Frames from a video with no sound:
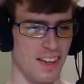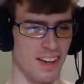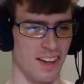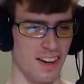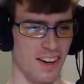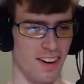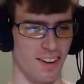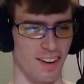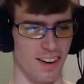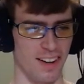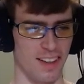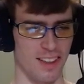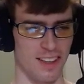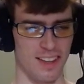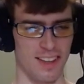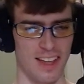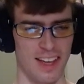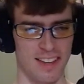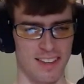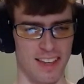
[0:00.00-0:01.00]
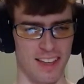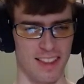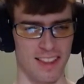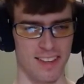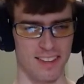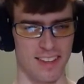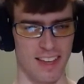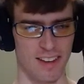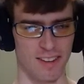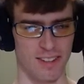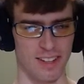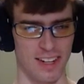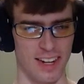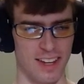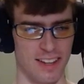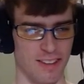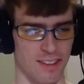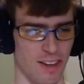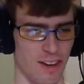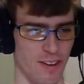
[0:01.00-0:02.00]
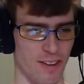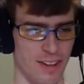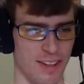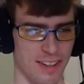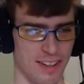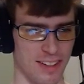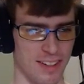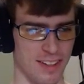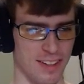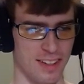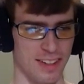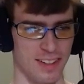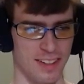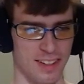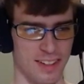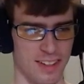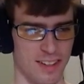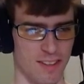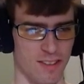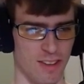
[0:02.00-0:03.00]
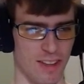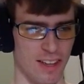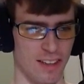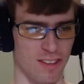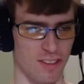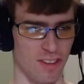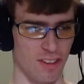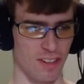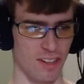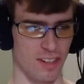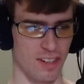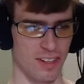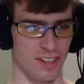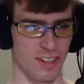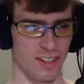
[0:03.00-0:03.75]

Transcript: All right, this is how today's going. So that's good.